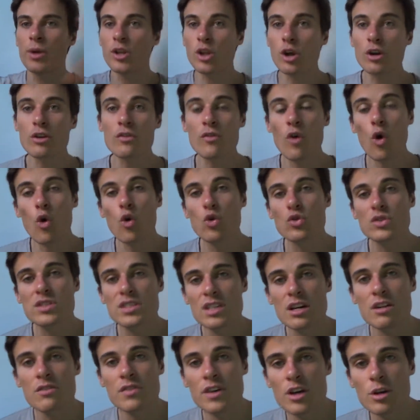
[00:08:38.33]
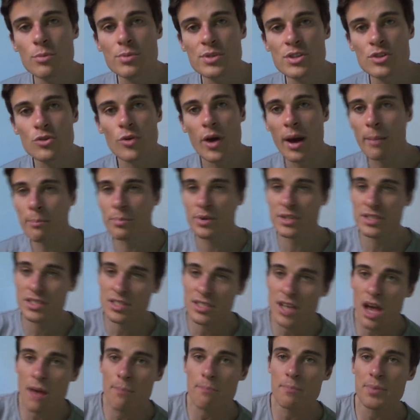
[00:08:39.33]
A lot of all self-help is crap, but
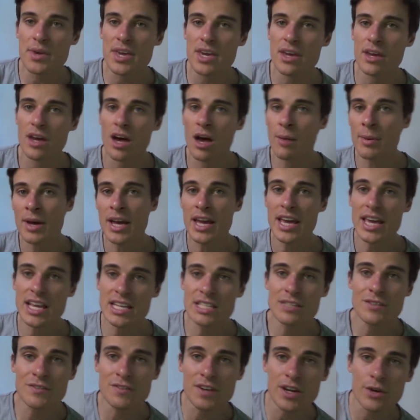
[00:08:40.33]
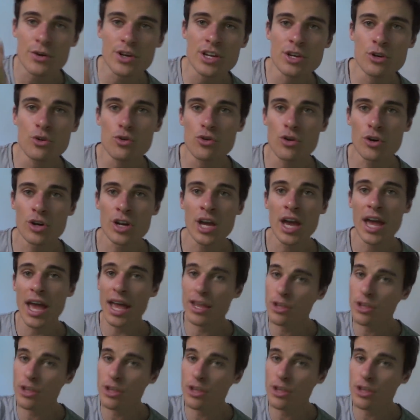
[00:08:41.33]
some pickup is very good.